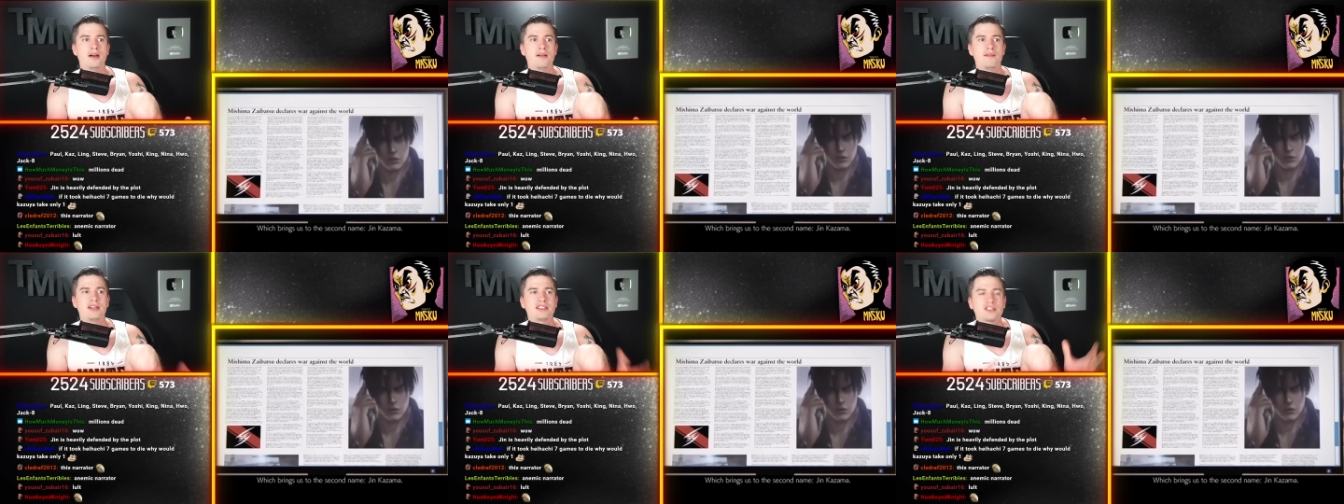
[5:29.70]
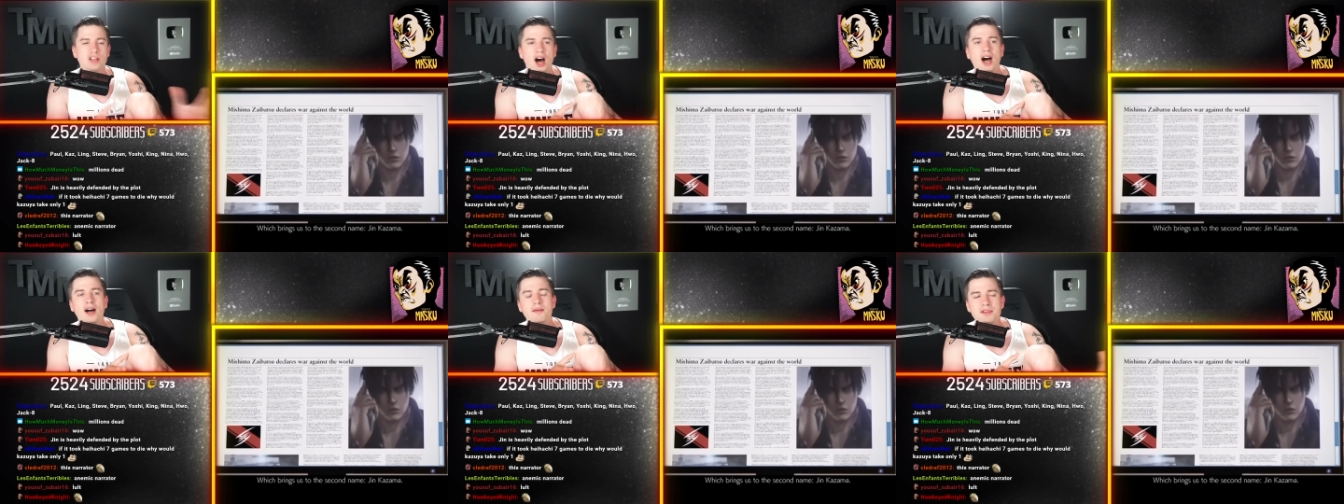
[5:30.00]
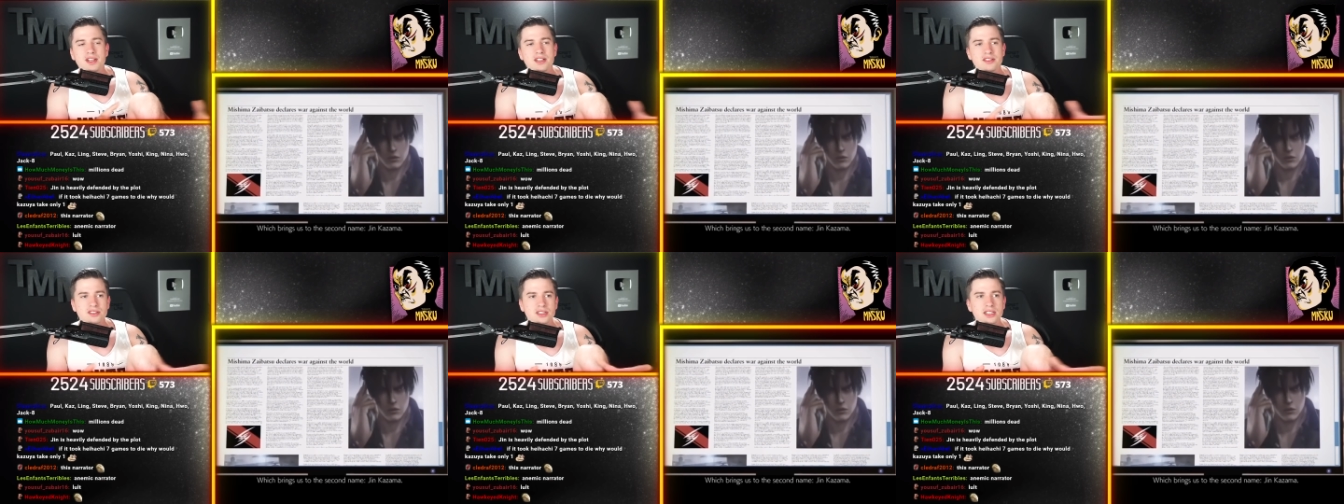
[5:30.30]
There's
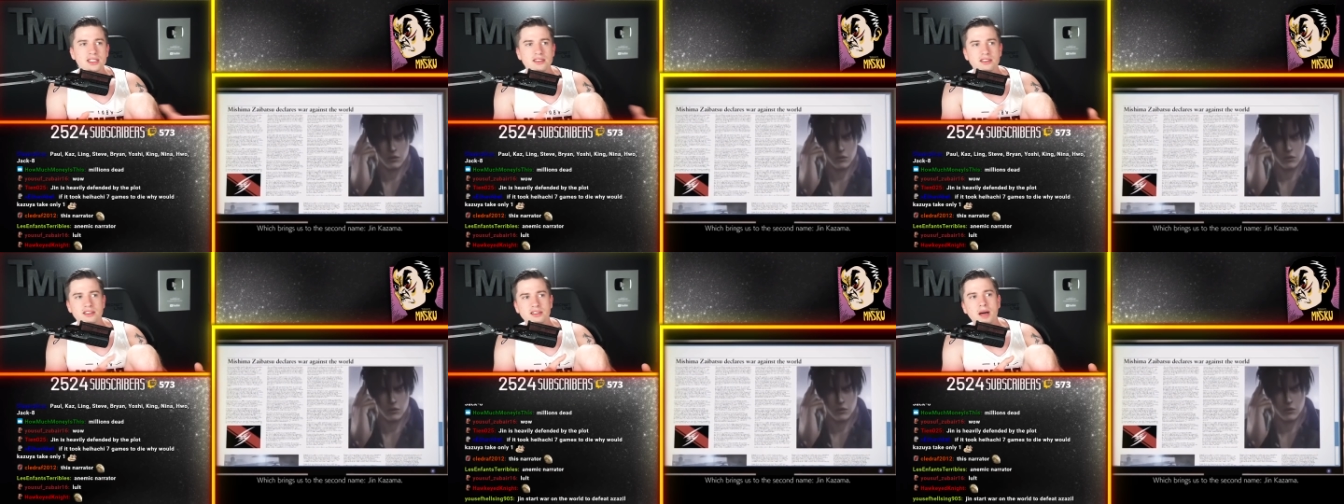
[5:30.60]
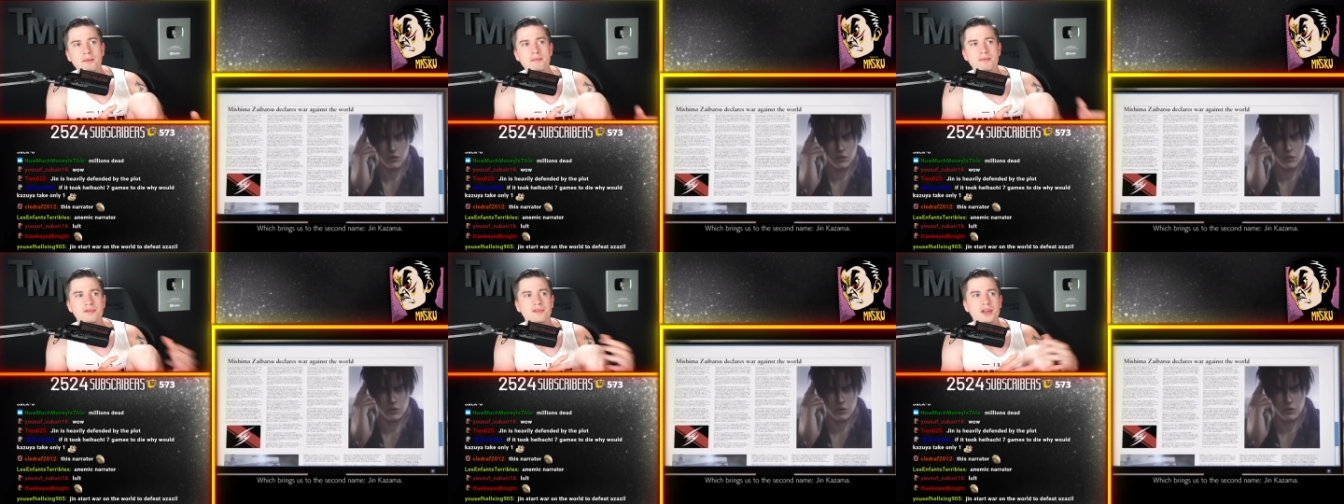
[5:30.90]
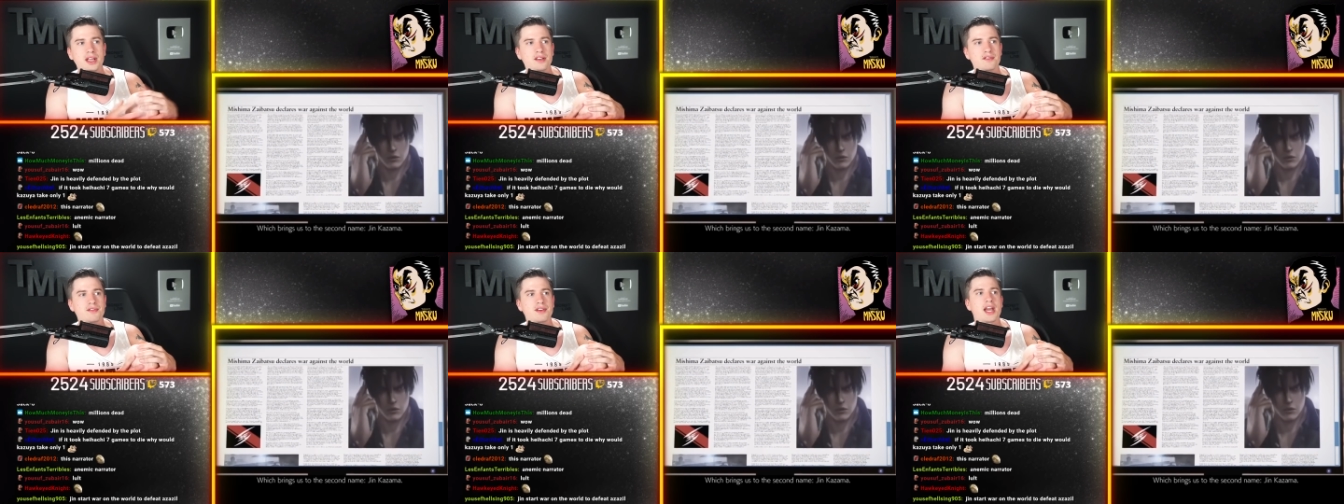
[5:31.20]
obviously
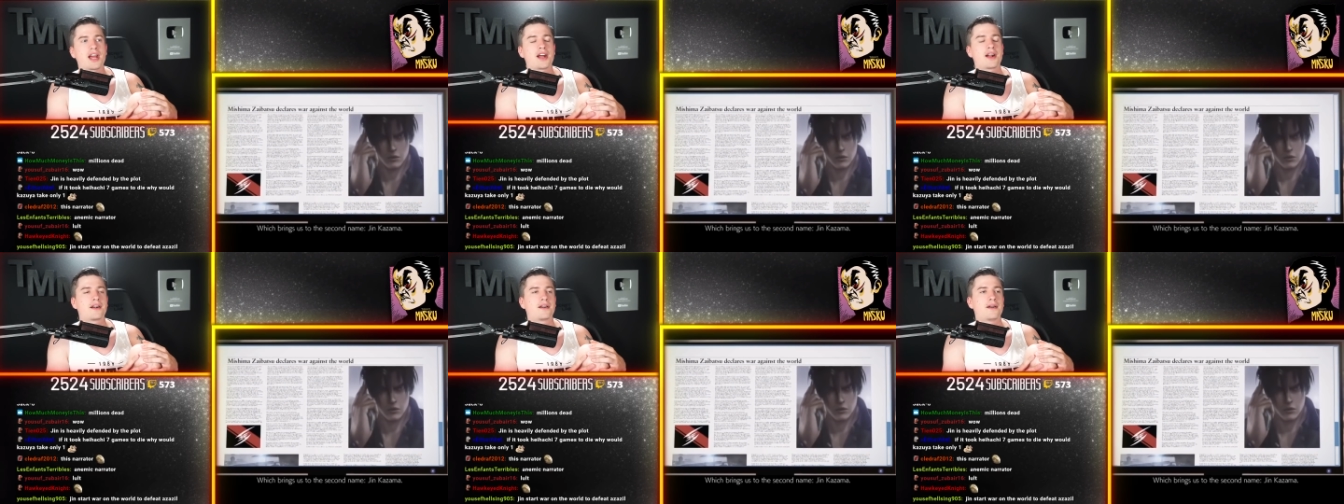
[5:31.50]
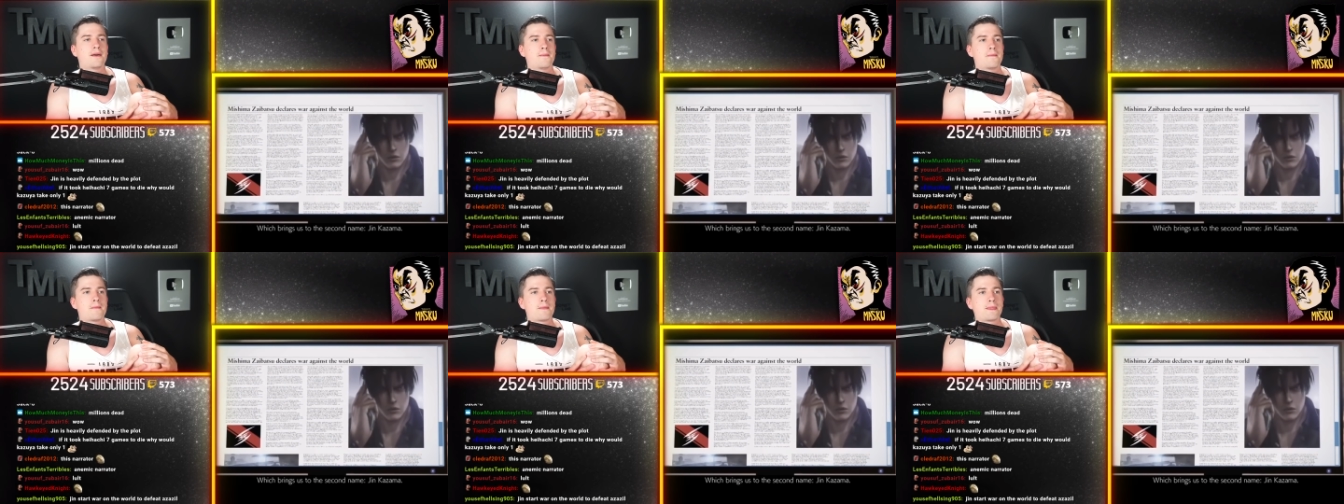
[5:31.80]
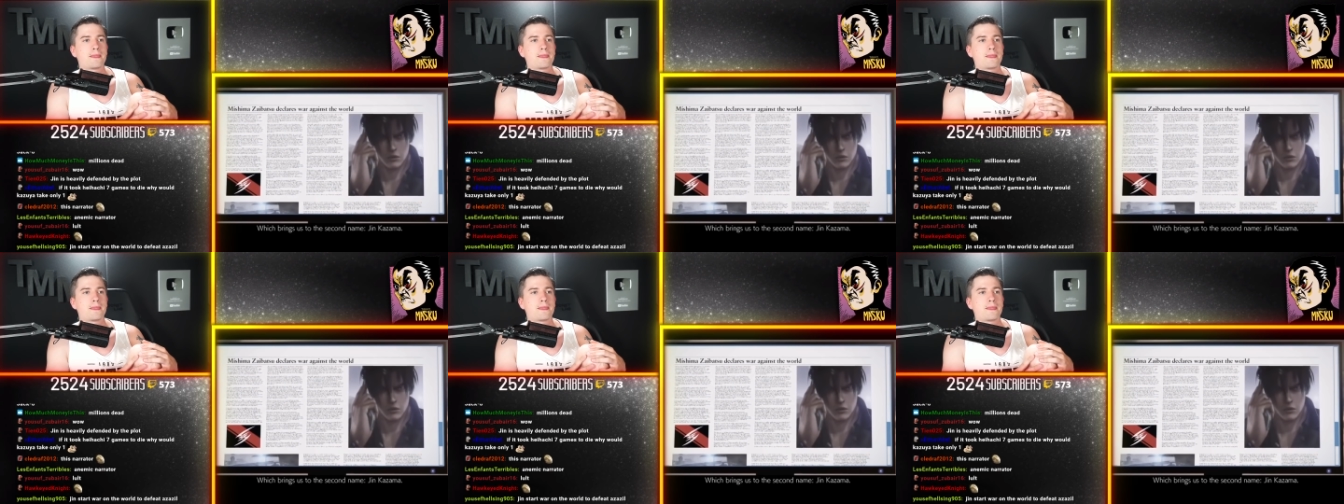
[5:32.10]
something there.